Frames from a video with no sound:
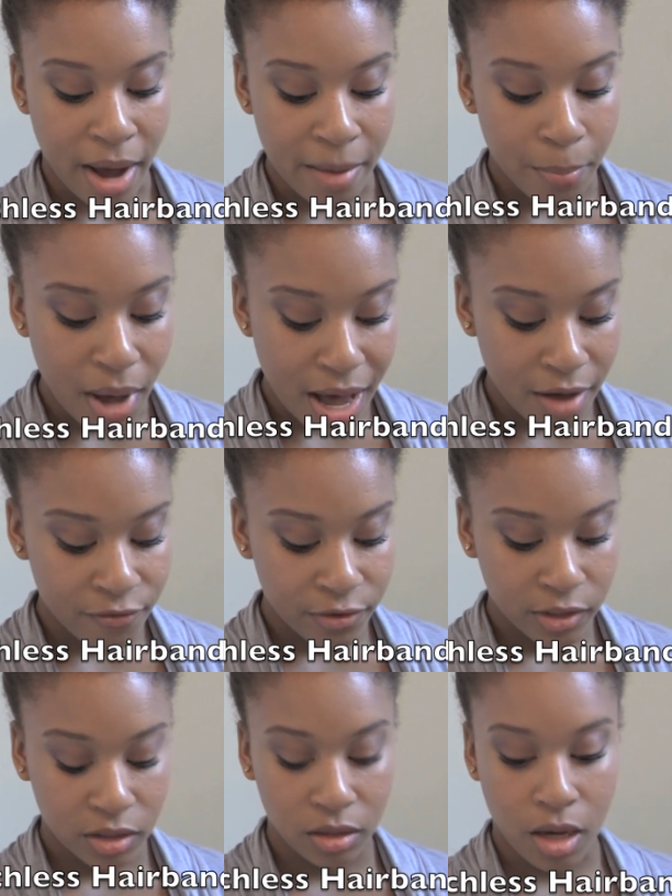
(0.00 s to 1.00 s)
my
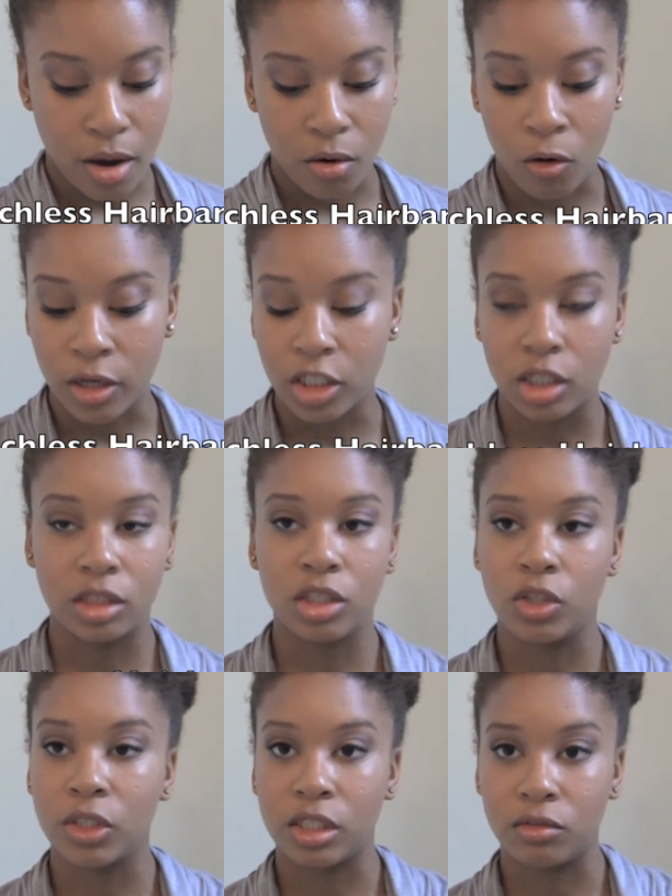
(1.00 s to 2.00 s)
puffs, or just
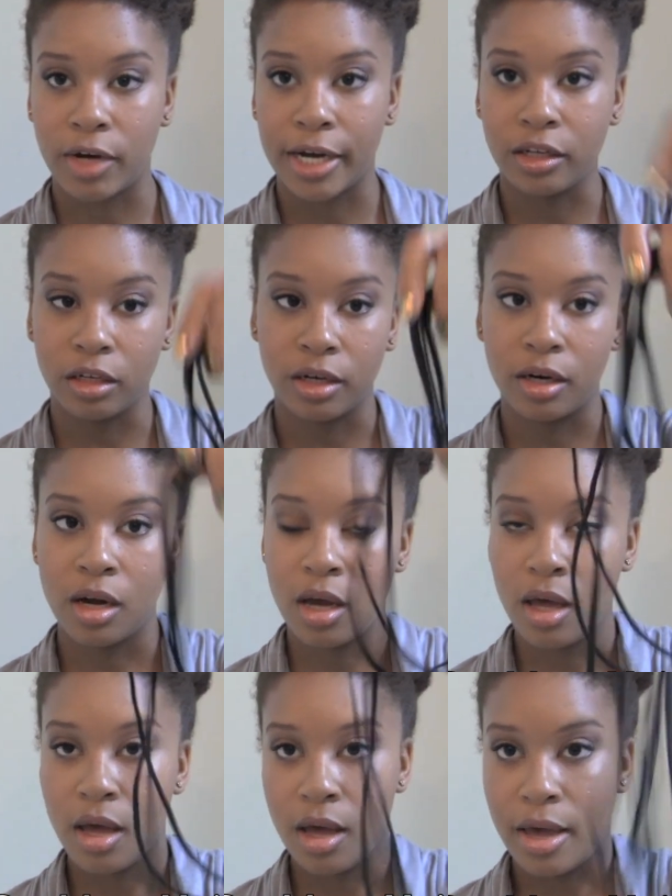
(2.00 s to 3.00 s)
to use as regular
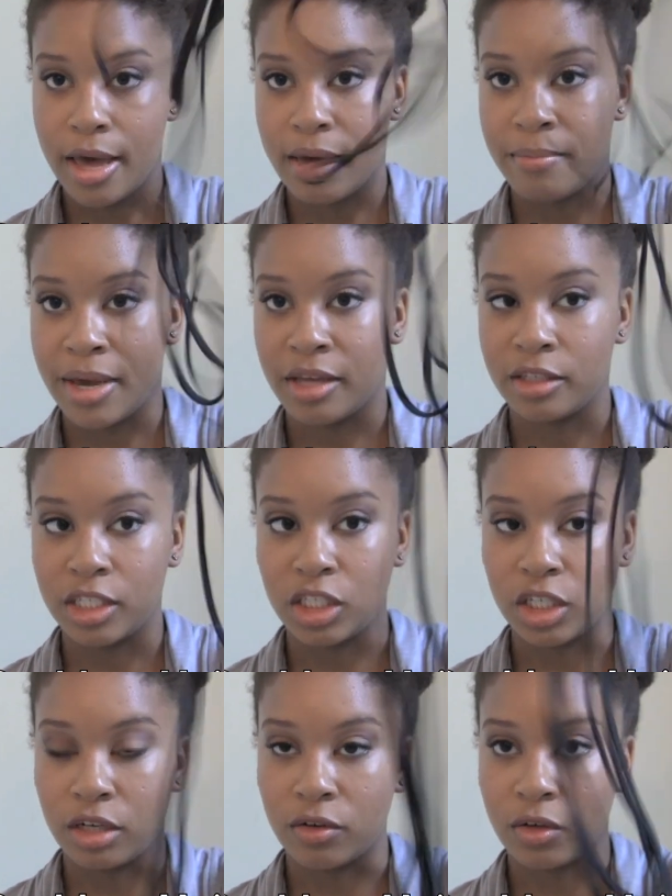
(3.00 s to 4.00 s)
headbands in
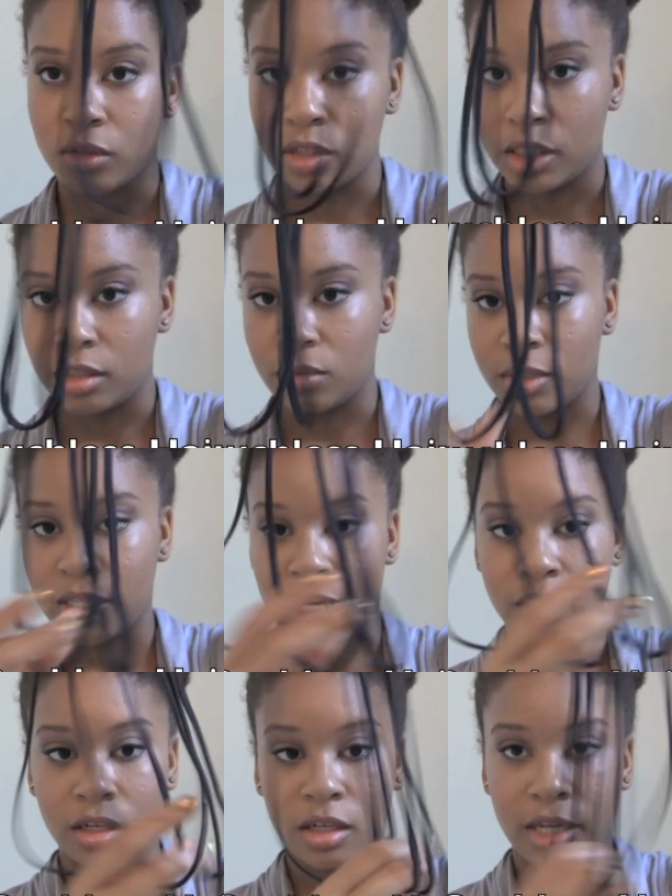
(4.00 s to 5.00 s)
general. This is what
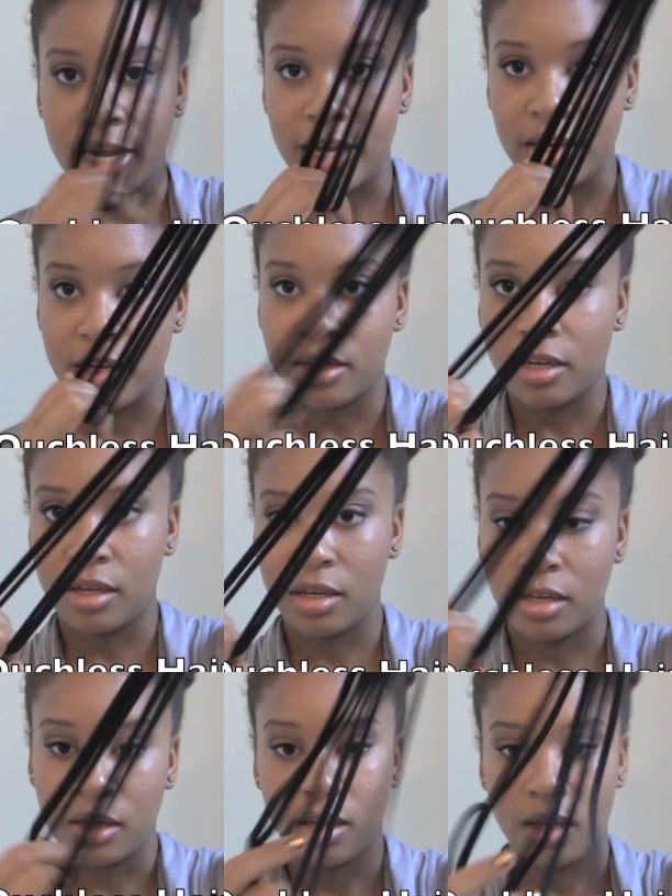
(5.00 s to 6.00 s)
they look like.
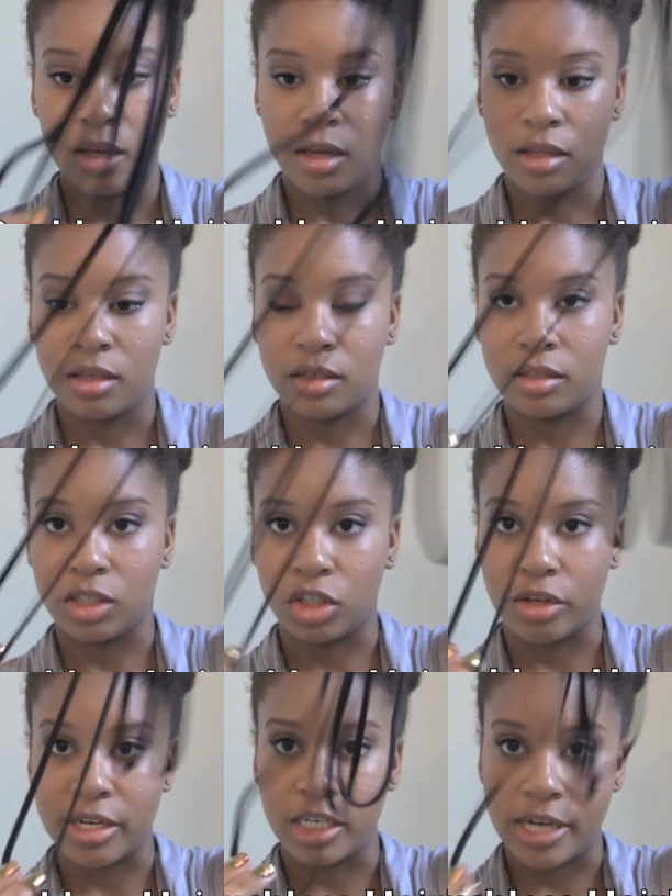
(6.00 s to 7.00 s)
This is a
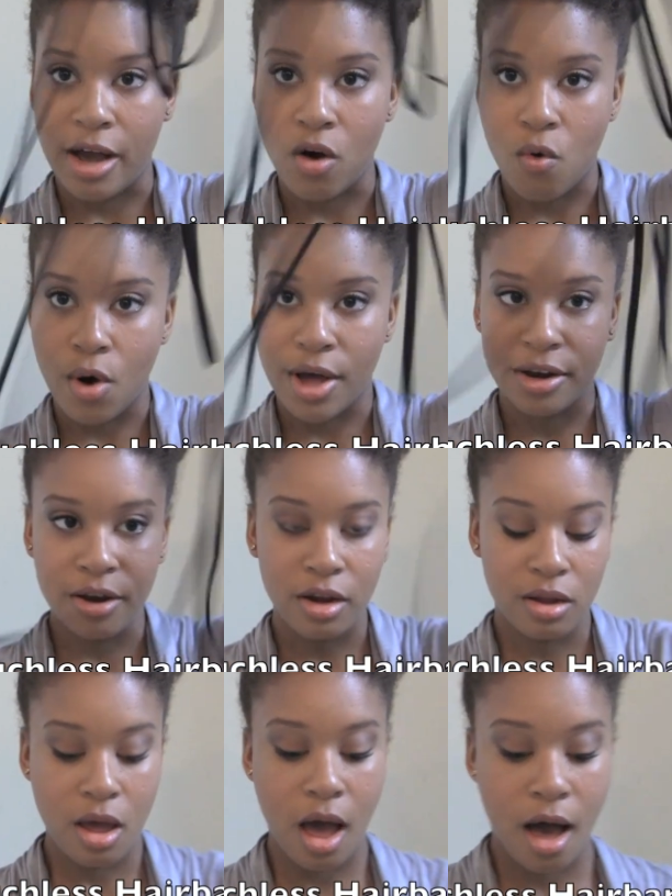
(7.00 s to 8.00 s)
stretched out
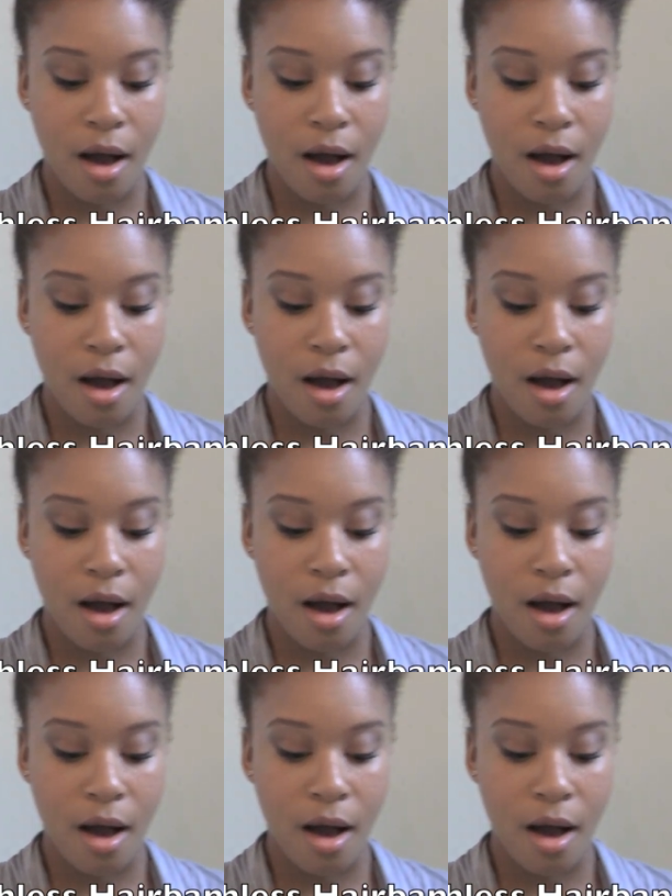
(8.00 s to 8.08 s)
one.